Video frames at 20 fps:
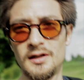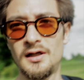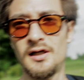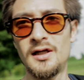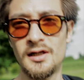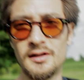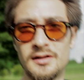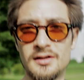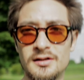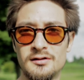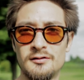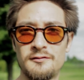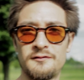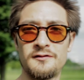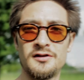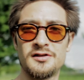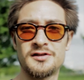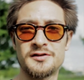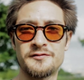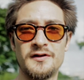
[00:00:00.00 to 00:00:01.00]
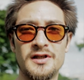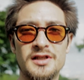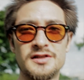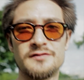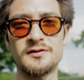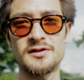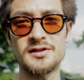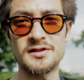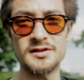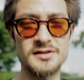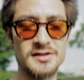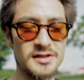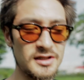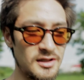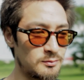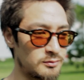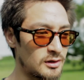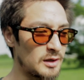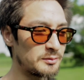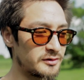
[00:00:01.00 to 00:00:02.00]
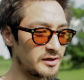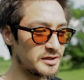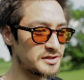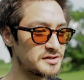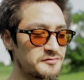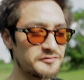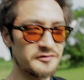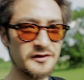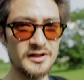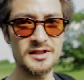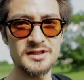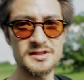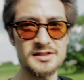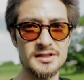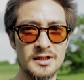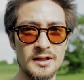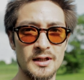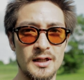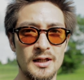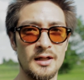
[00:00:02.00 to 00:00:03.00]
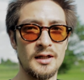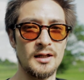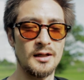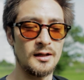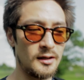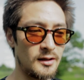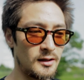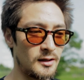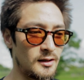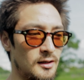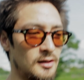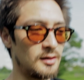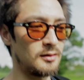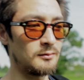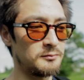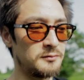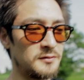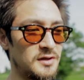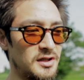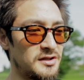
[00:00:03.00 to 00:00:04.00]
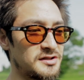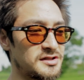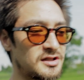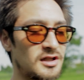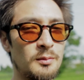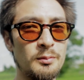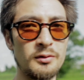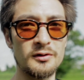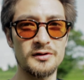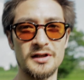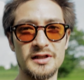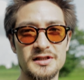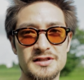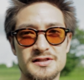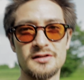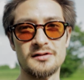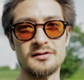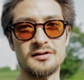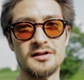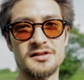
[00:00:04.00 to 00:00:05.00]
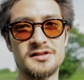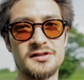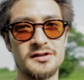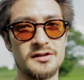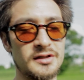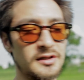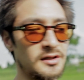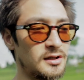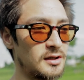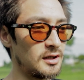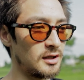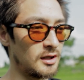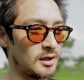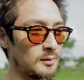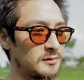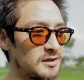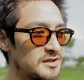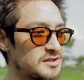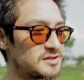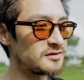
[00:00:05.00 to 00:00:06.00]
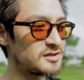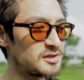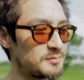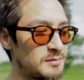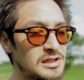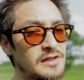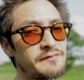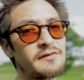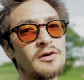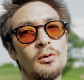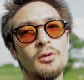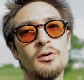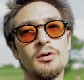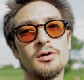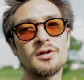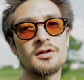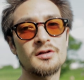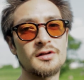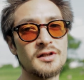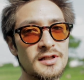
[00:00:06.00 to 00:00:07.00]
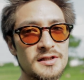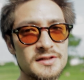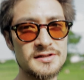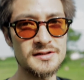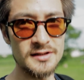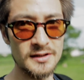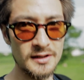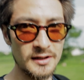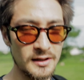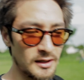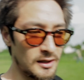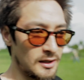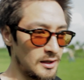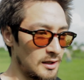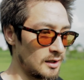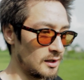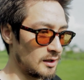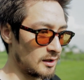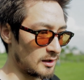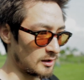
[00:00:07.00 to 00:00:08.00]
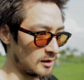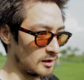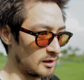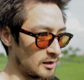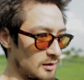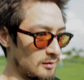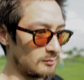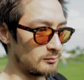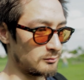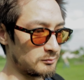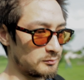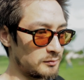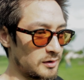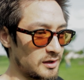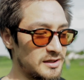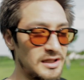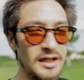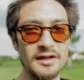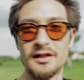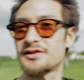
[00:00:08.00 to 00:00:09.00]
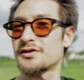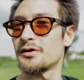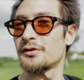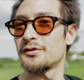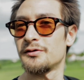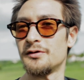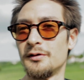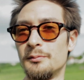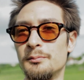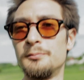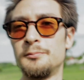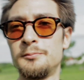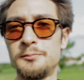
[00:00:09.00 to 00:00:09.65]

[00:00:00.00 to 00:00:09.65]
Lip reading: And in the first phase, which is the preparation phase, there's a couple things that are necessary. There's no specific order to this, but yeah, let's go through them.